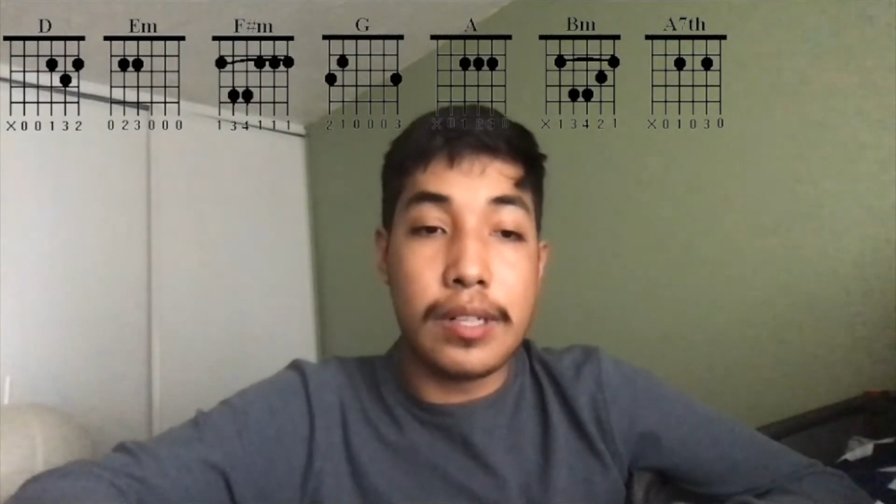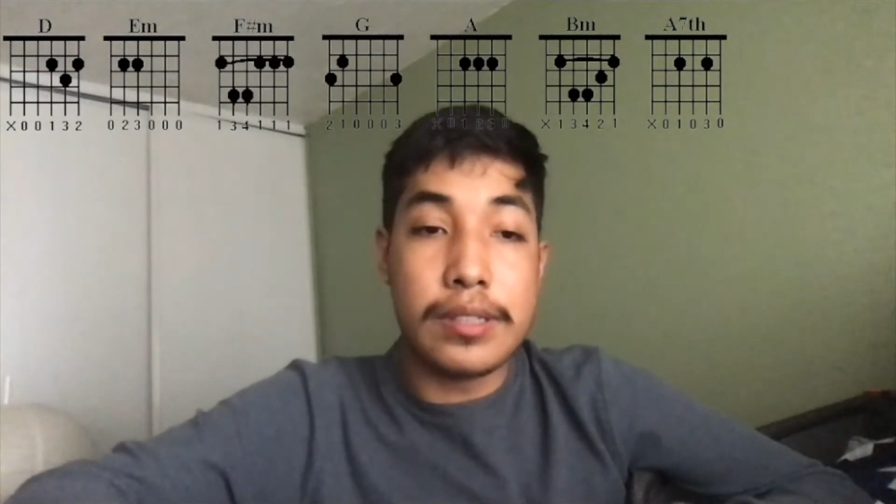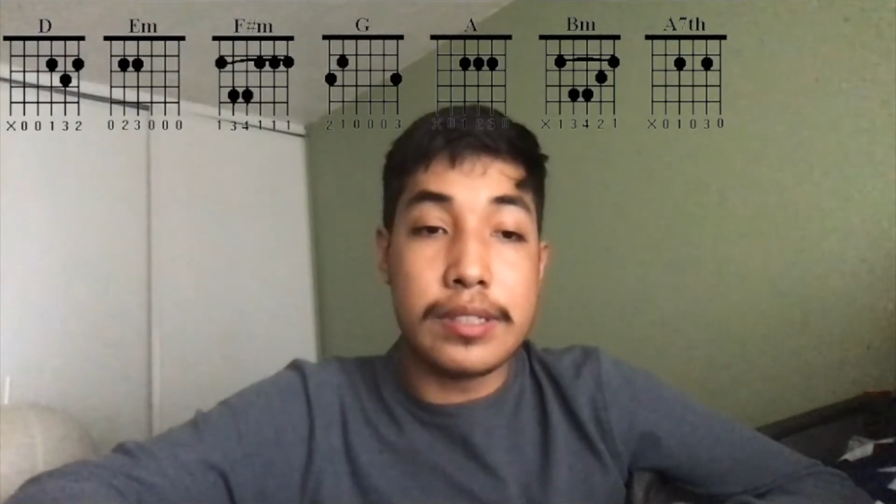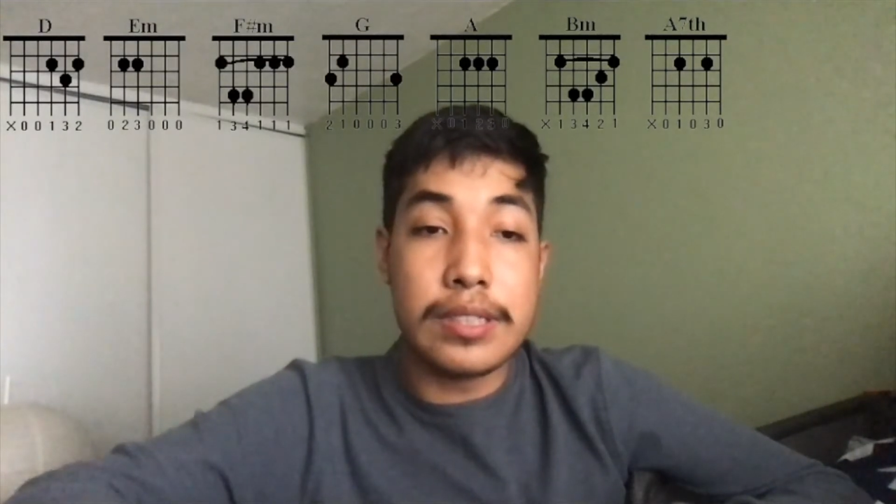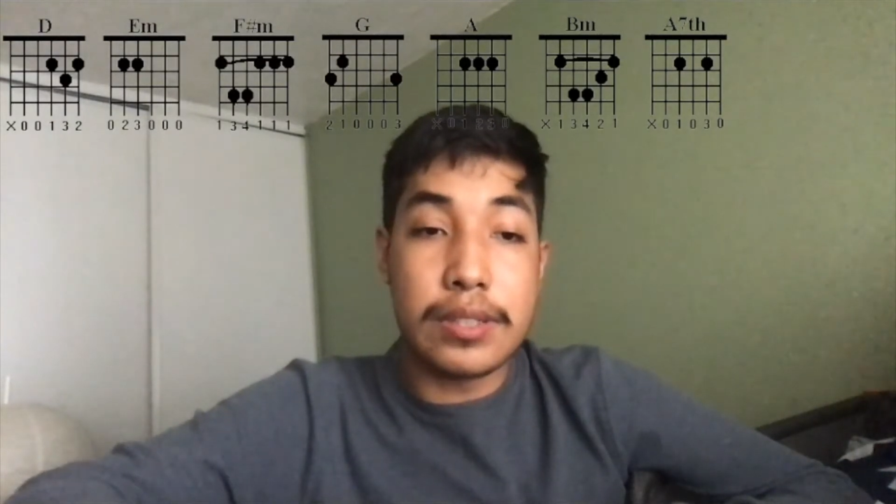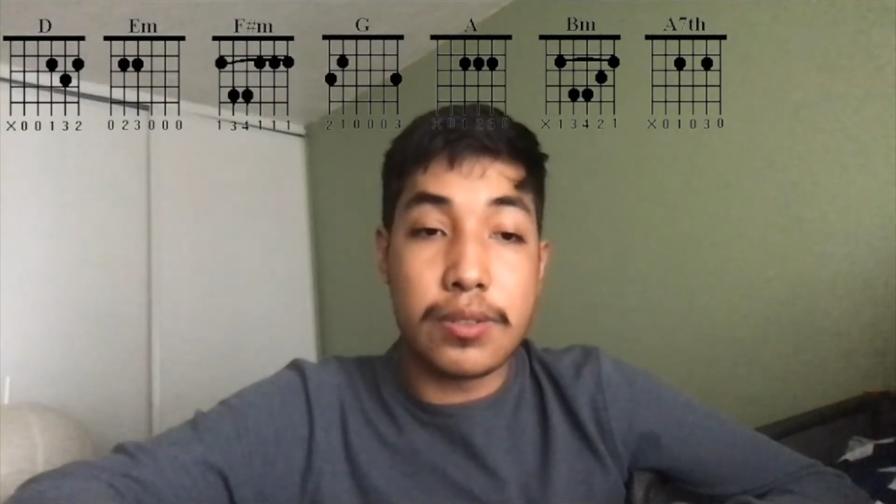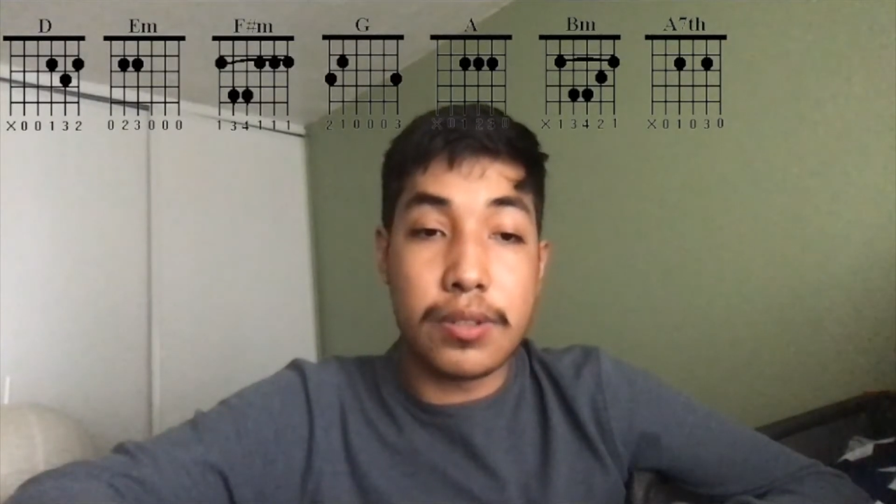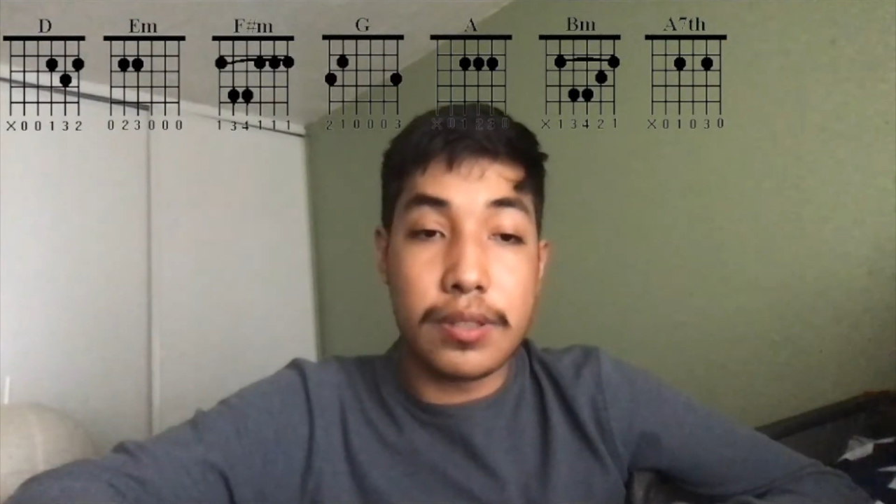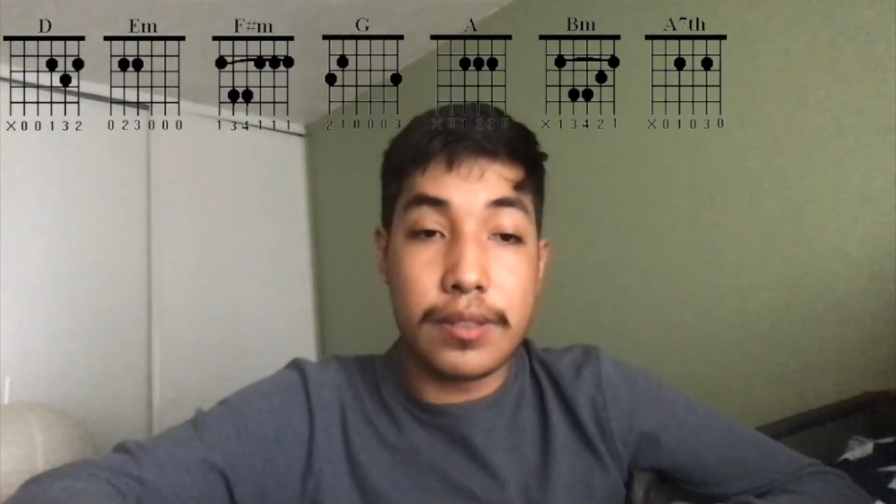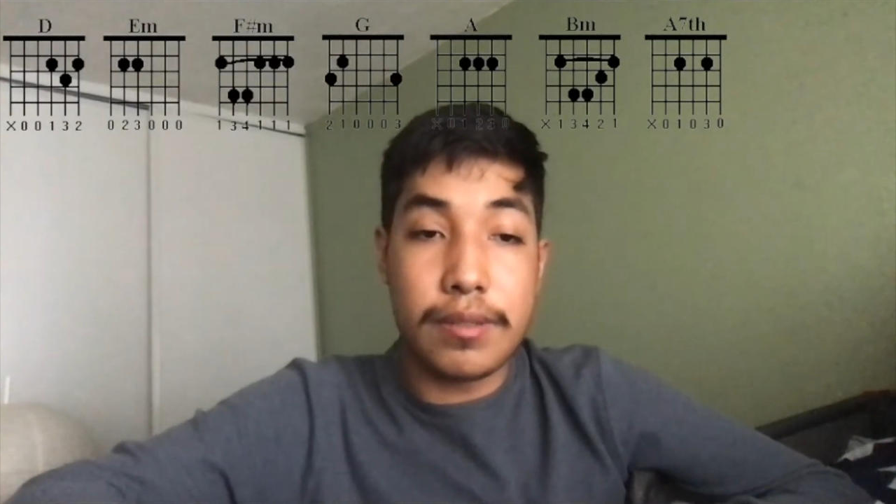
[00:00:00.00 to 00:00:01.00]
the D
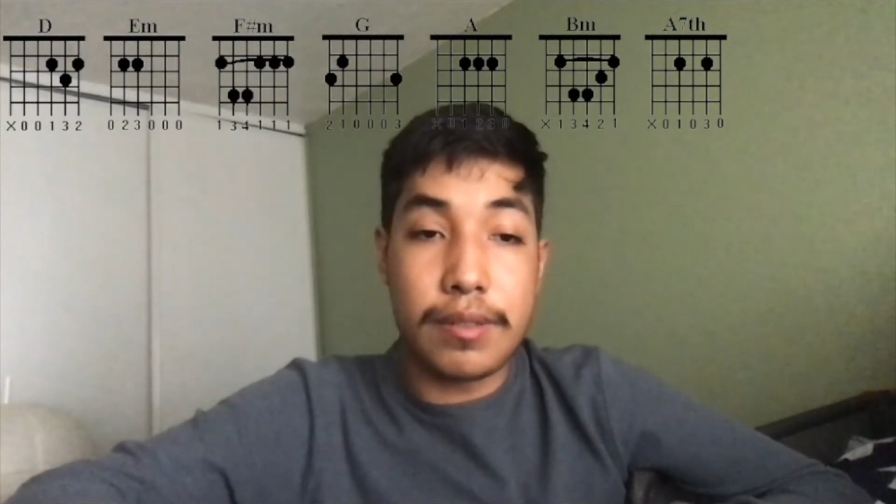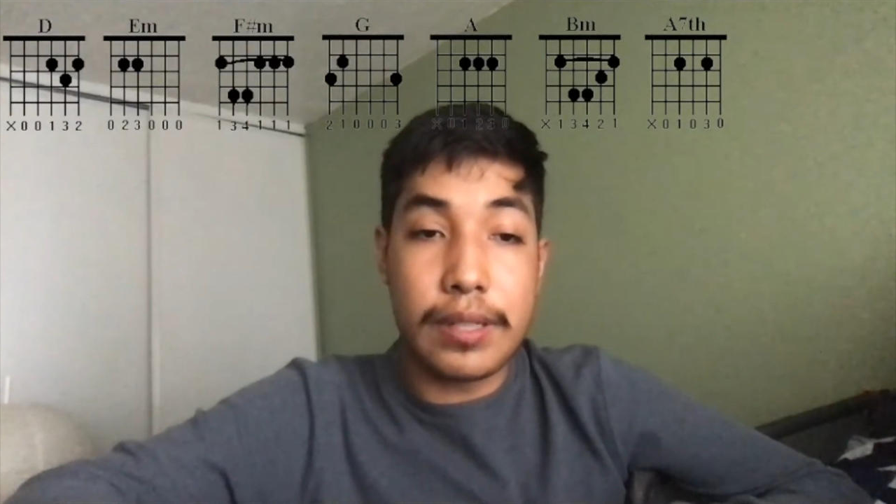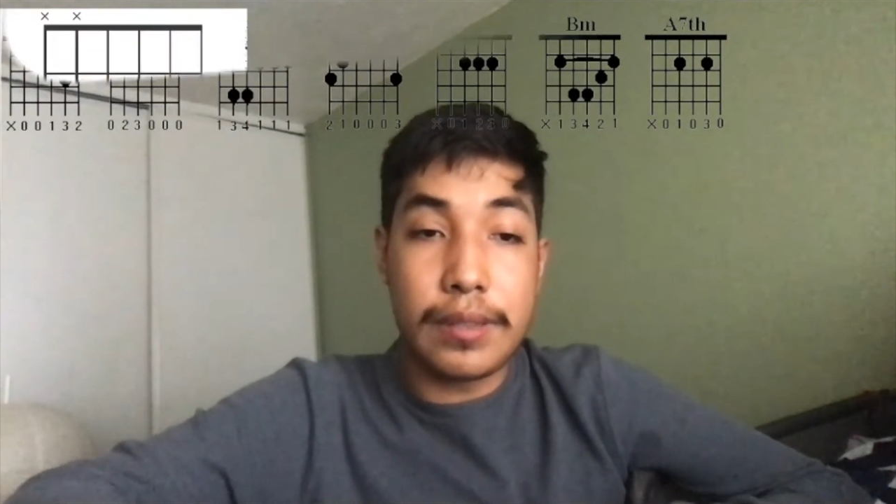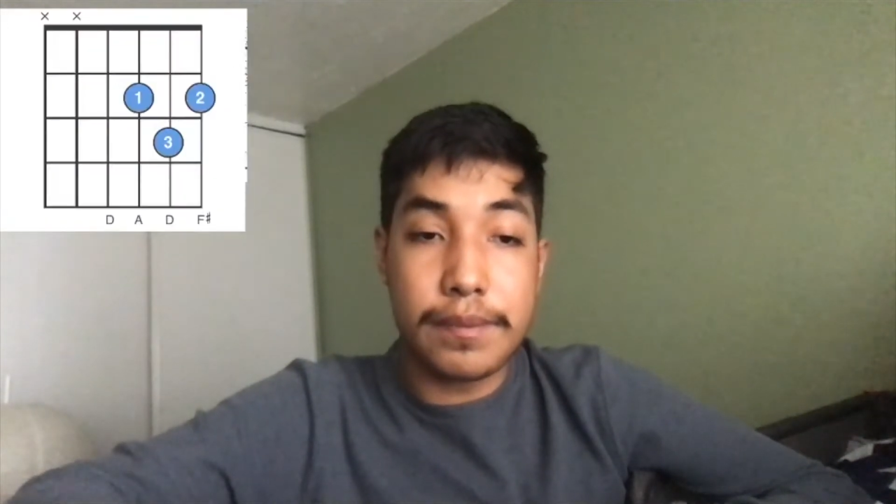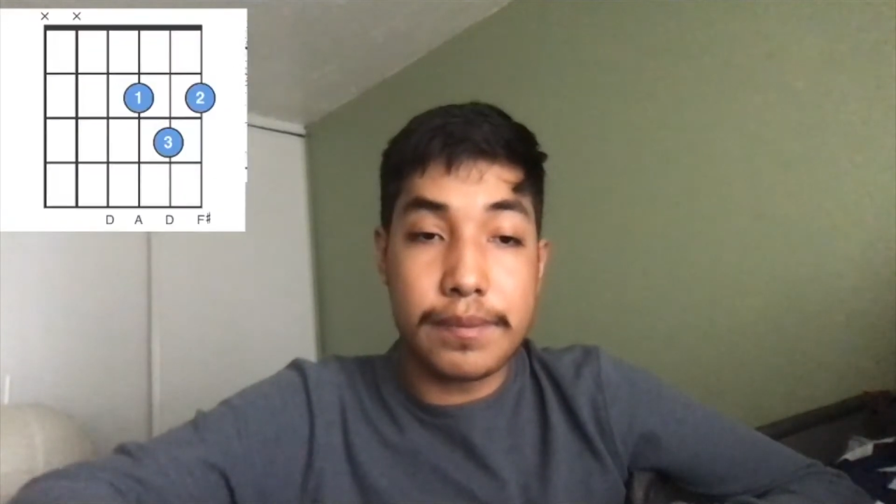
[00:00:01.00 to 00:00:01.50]
chord, right?